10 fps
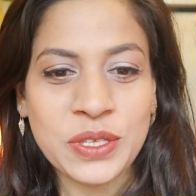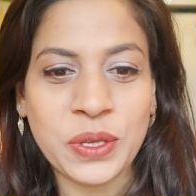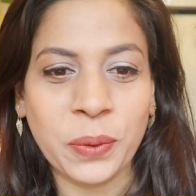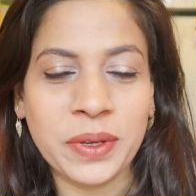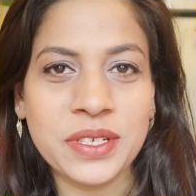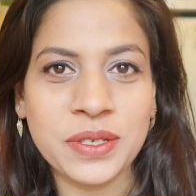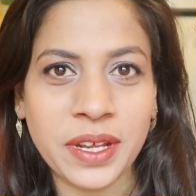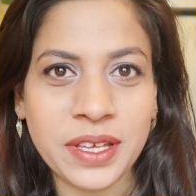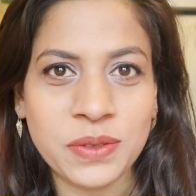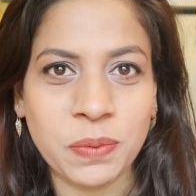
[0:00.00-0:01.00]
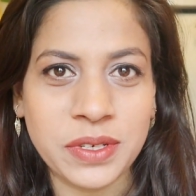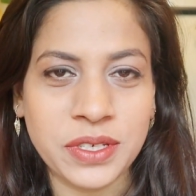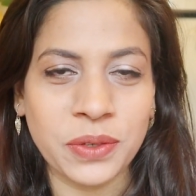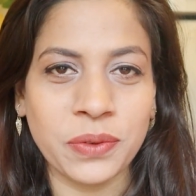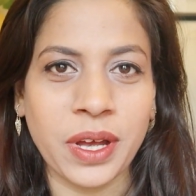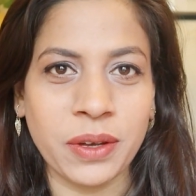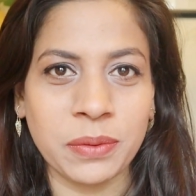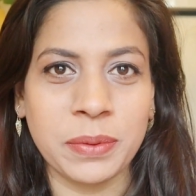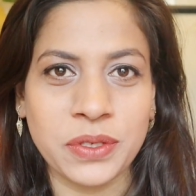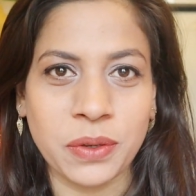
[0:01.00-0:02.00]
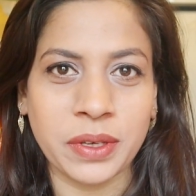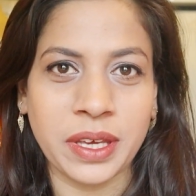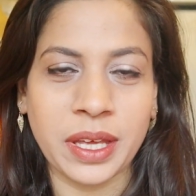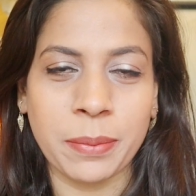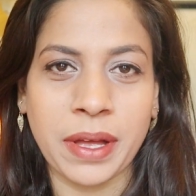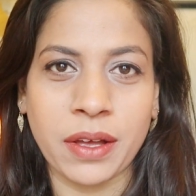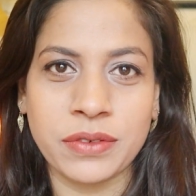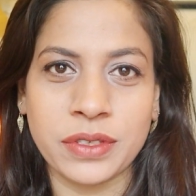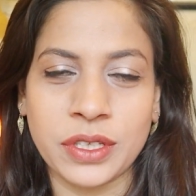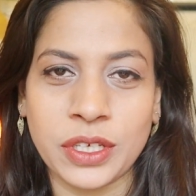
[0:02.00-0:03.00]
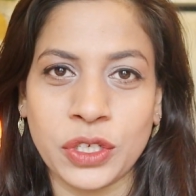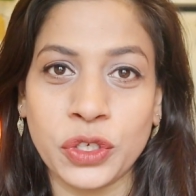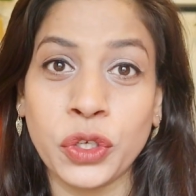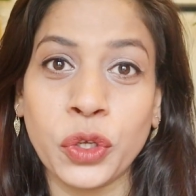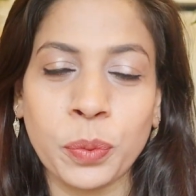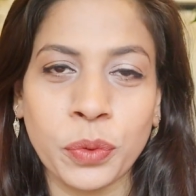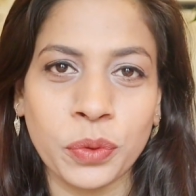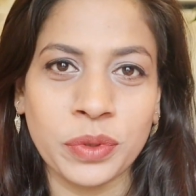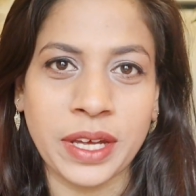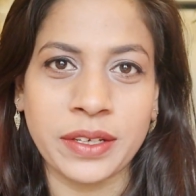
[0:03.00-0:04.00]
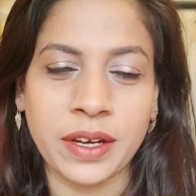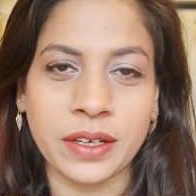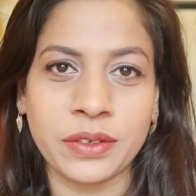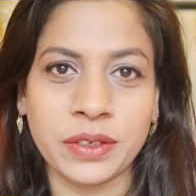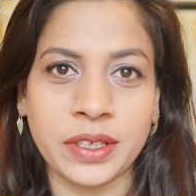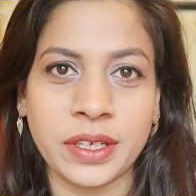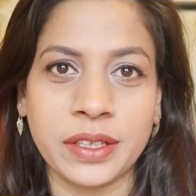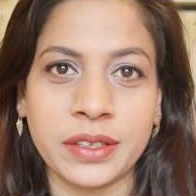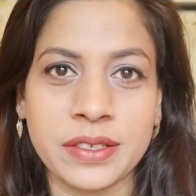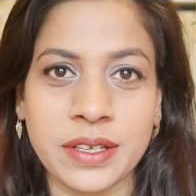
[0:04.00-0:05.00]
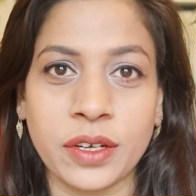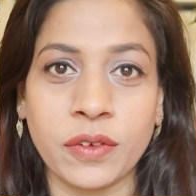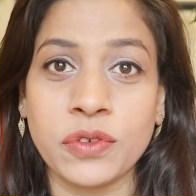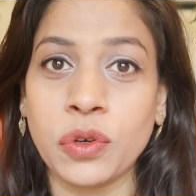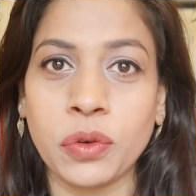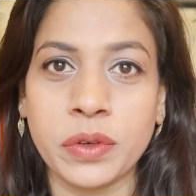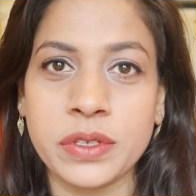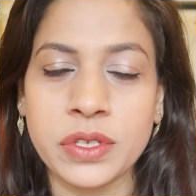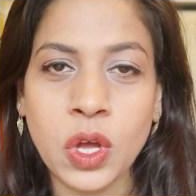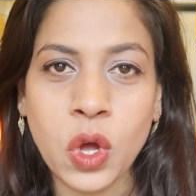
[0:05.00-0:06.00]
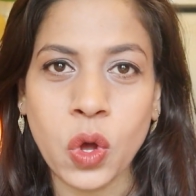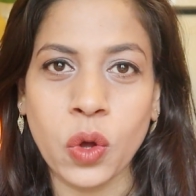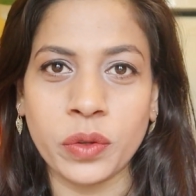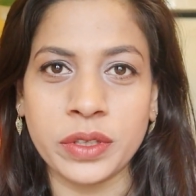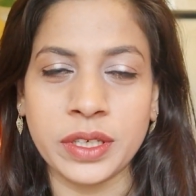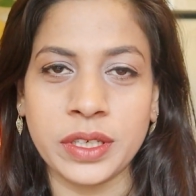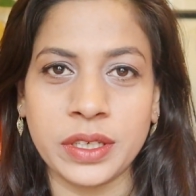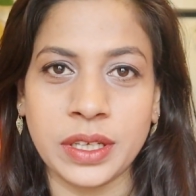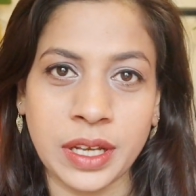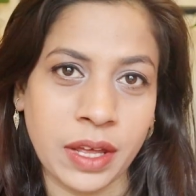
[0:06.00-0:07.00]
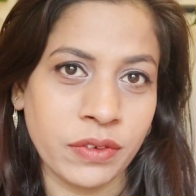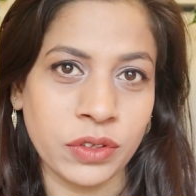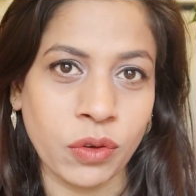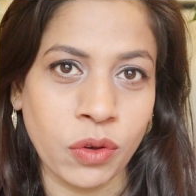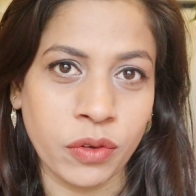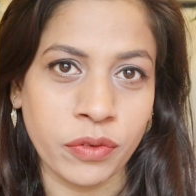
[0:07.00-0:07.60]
So in today's video I will be talking about the new moon that occurring in the sign of Taurus on the 11th